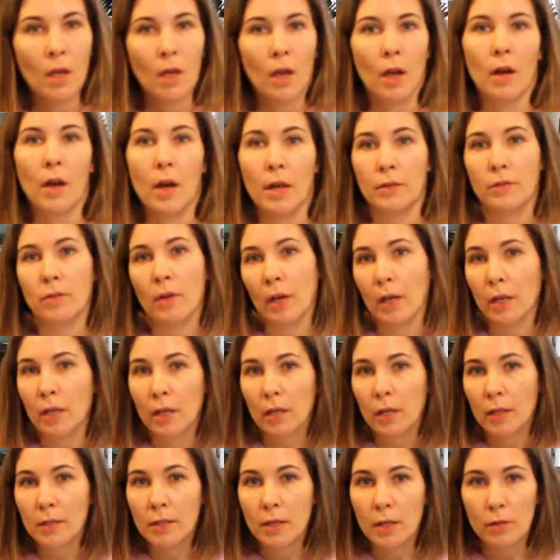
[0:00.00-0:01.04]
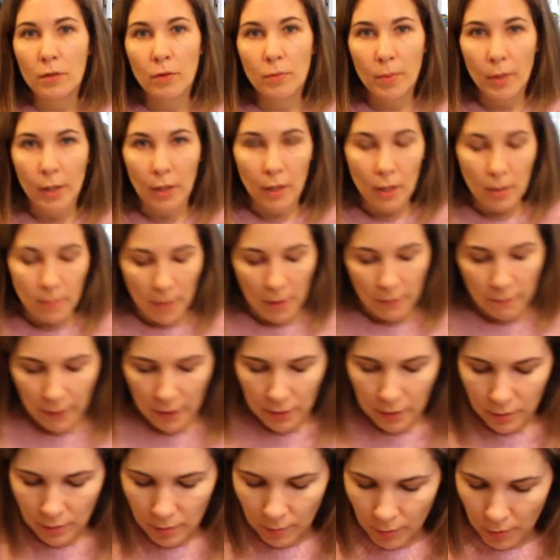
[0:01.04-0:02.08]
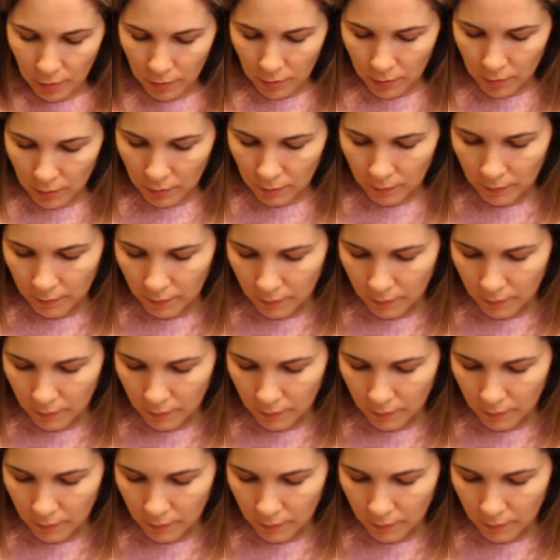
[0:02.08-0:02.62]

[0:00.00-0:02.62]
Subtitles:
Alright, so I'm going to continue peeling my vegetables.